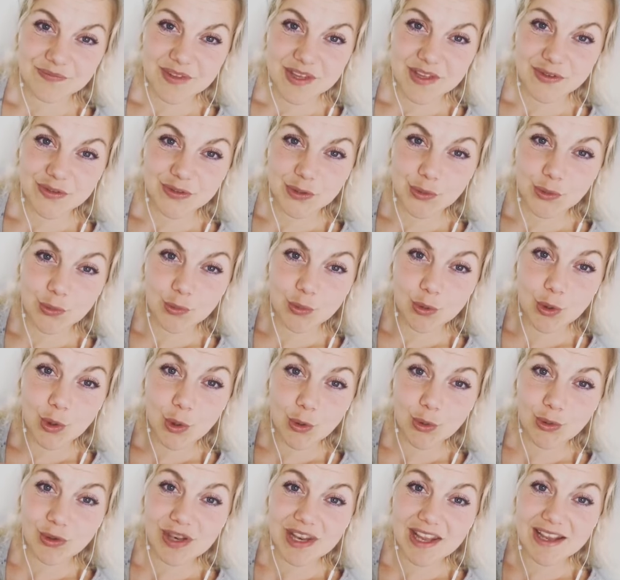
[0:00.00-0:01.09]
So
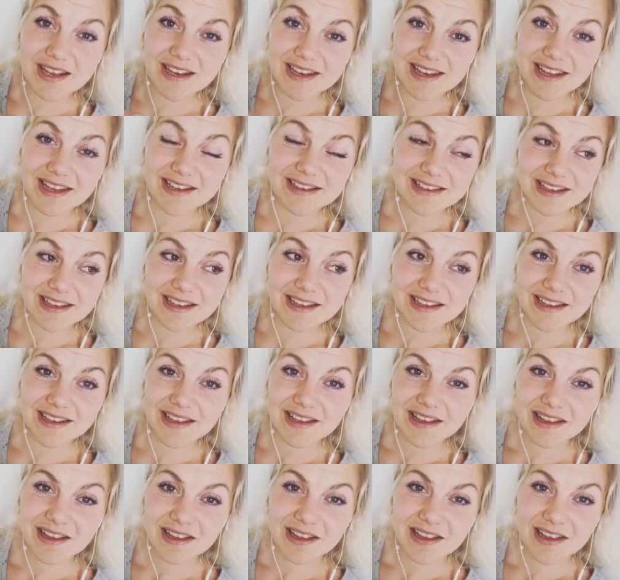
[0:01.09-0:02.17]
no neglecting.
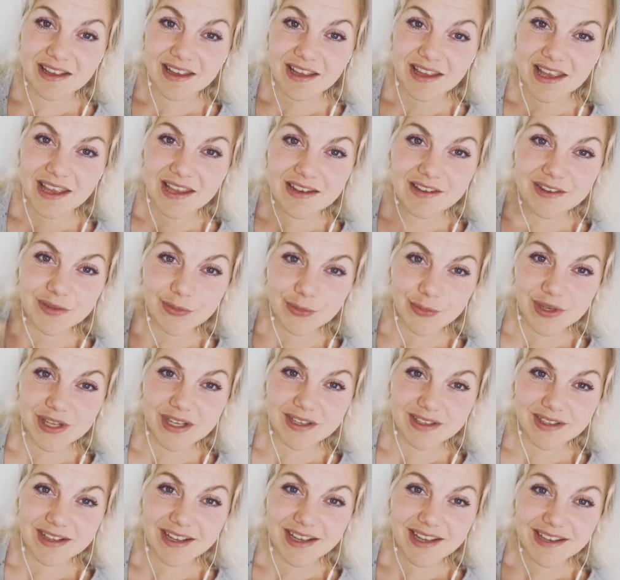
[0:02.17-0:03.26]
It is
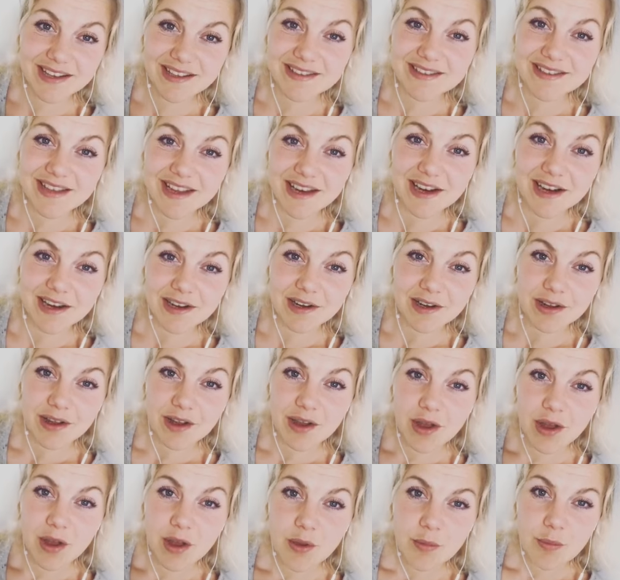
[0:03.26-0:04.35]
real. It is there.
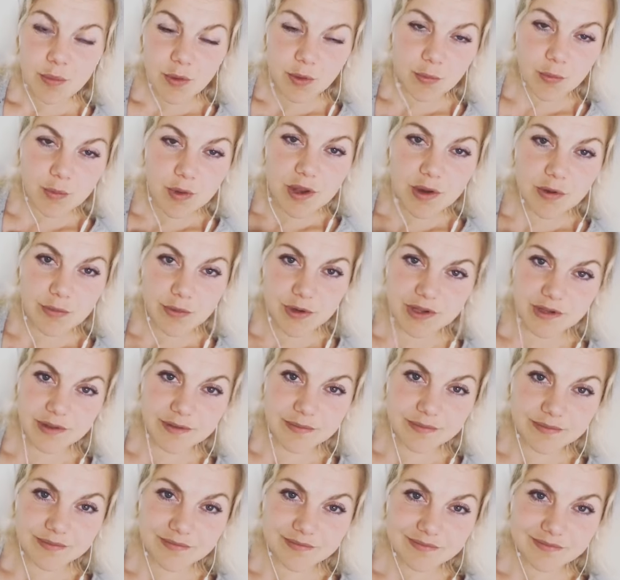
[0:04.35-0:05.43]
But we are real.
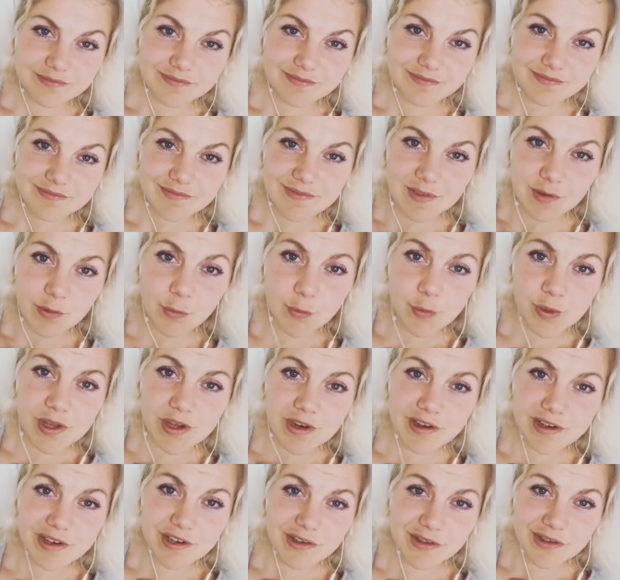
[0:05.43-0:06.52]
We
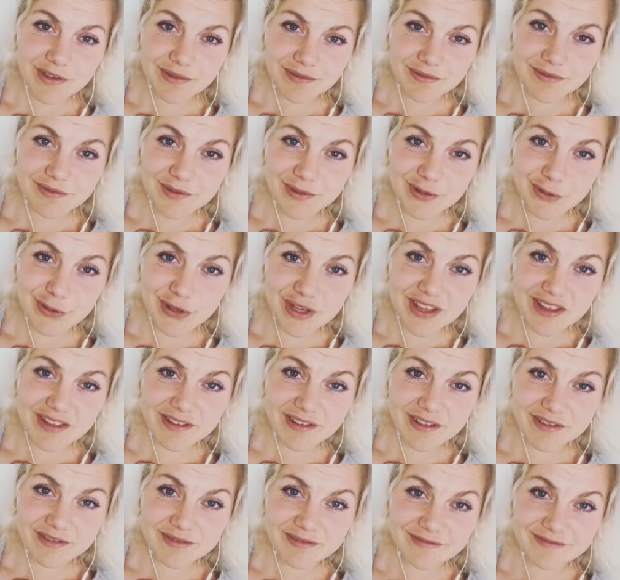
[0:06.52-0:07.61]
are here
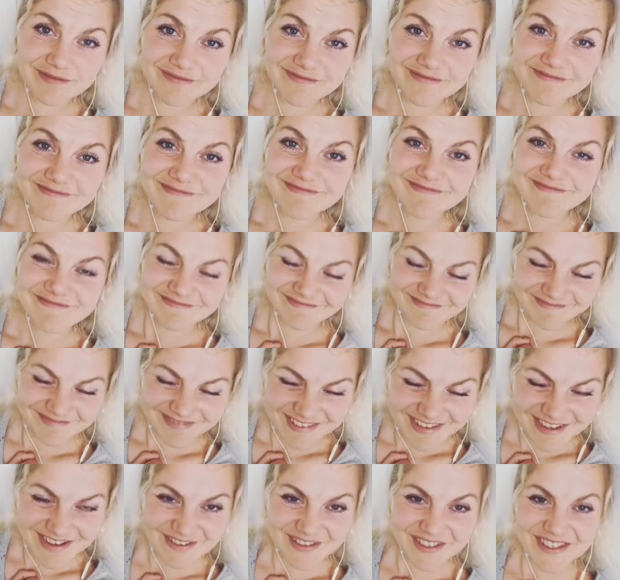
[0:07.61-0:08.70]
together.
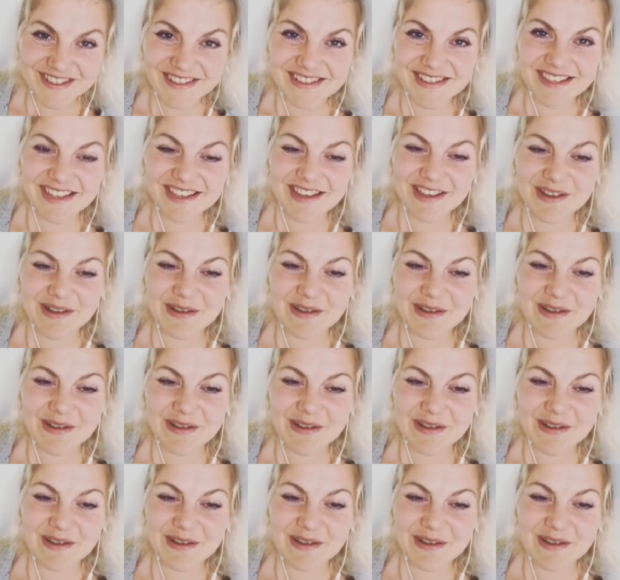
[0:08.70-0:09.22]
Namaste.